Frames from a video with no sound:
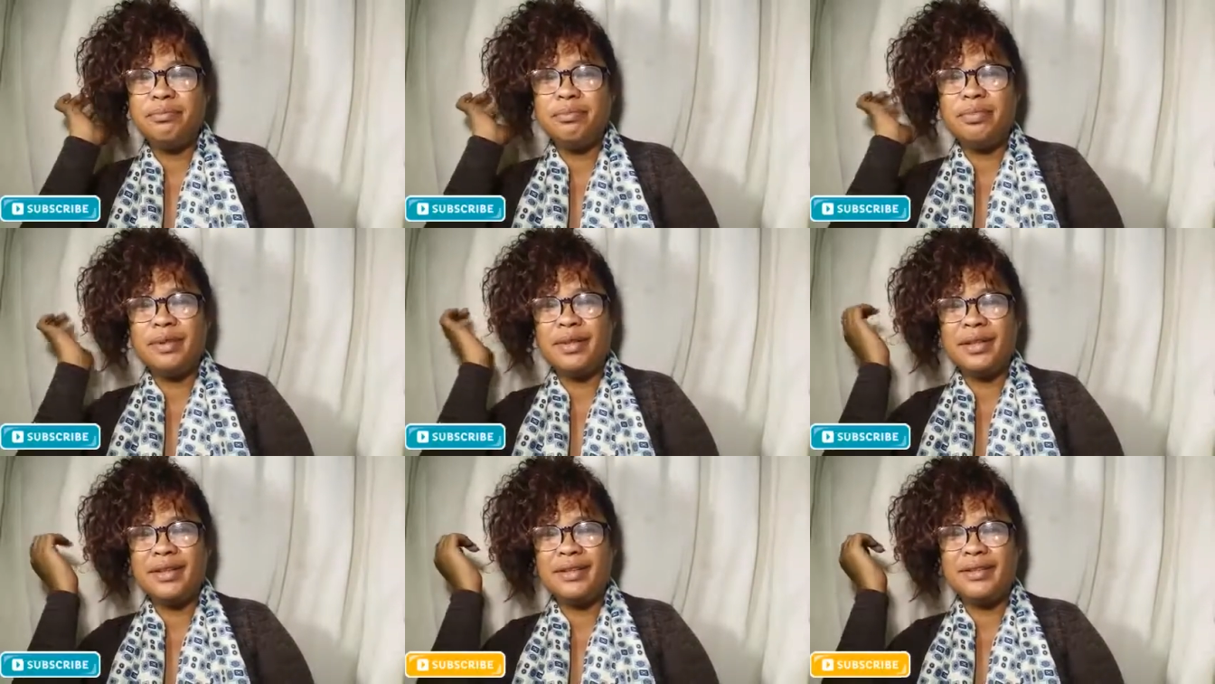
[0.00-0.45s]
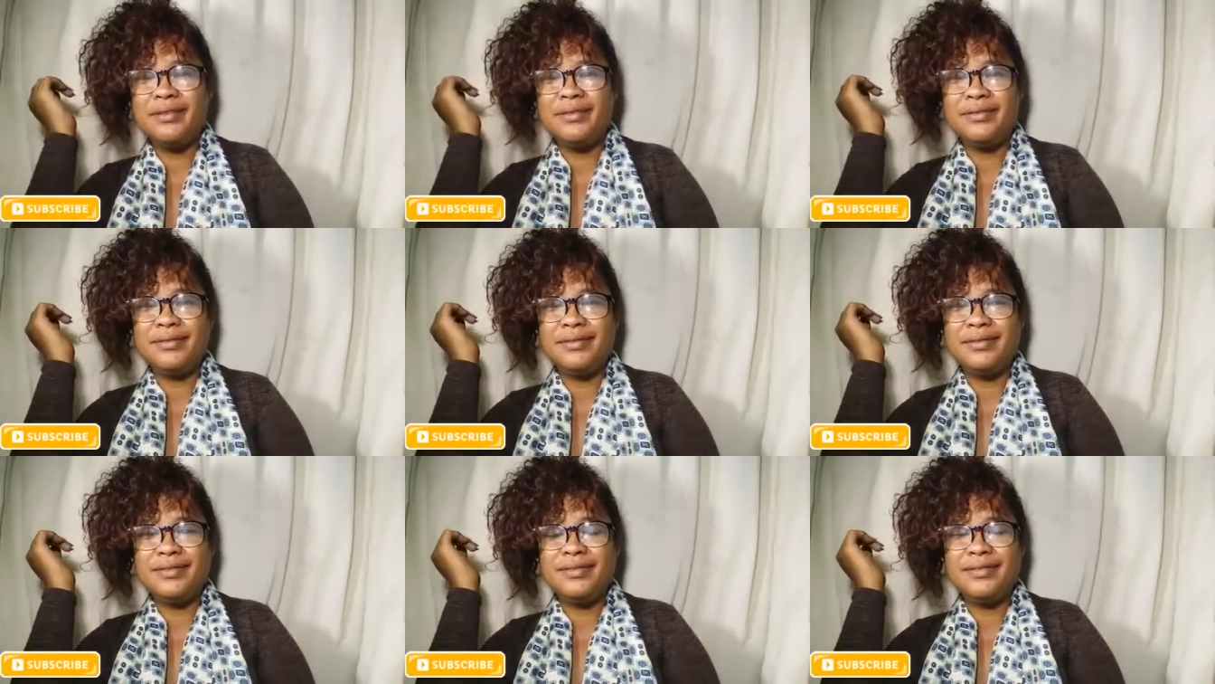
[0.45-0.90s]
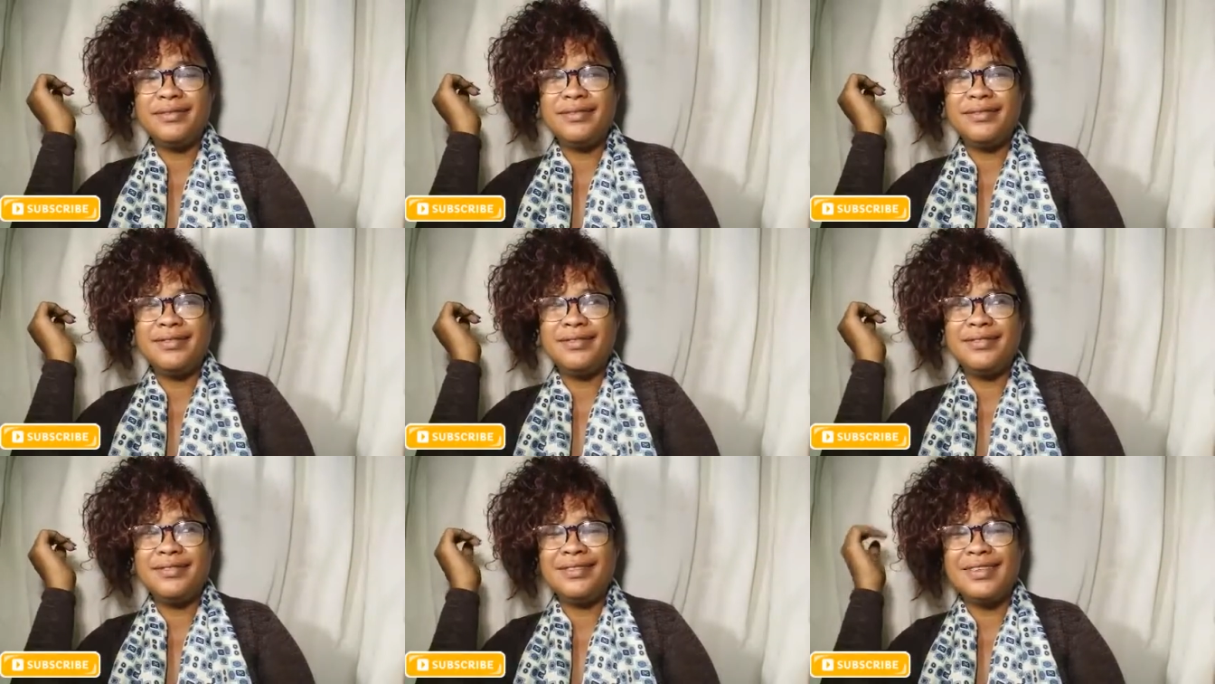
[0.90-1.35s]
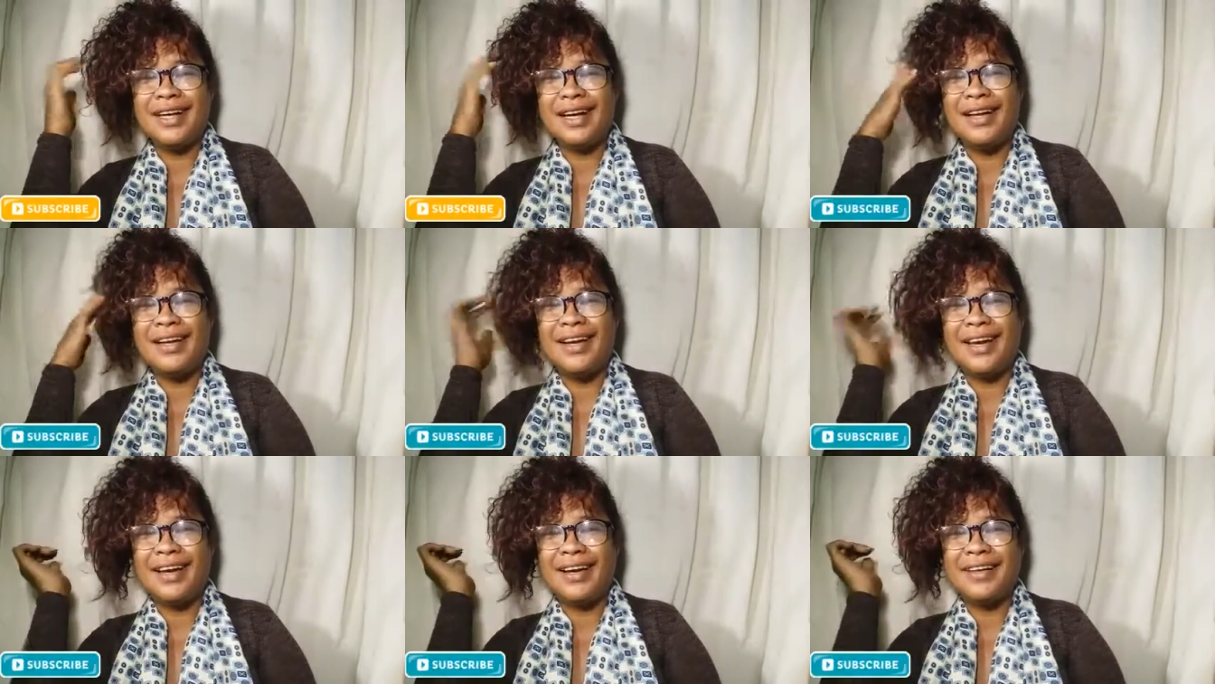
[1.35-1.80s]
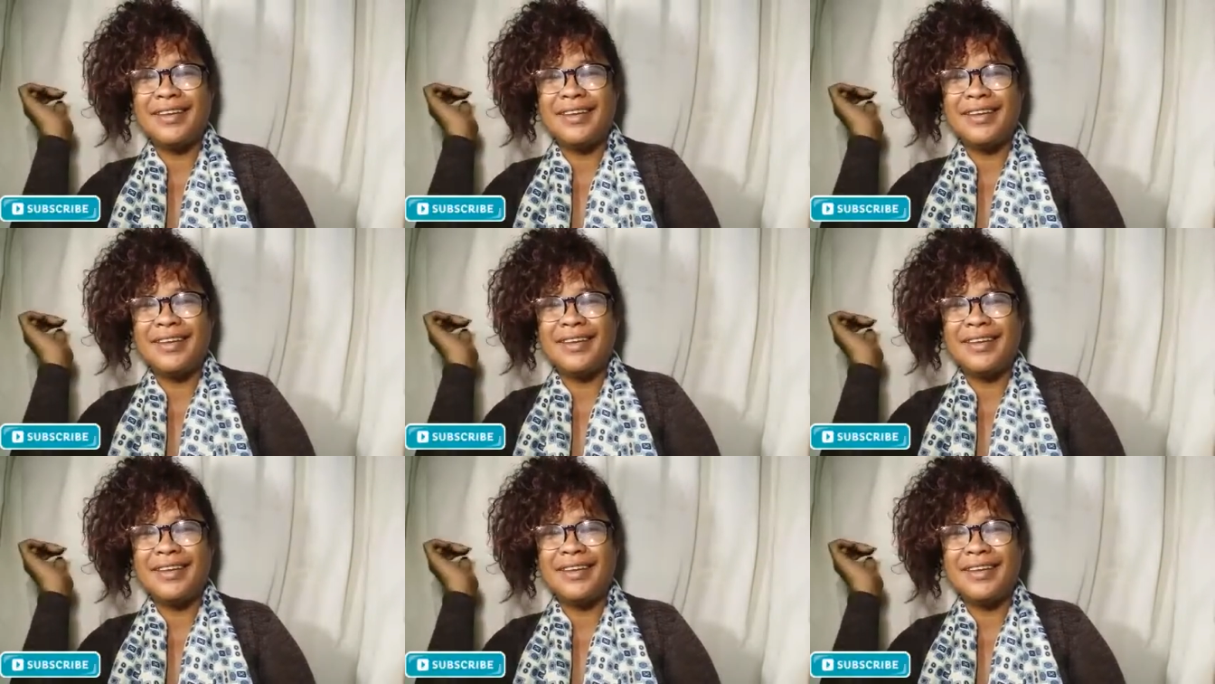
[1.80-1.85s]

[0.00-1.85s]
but I like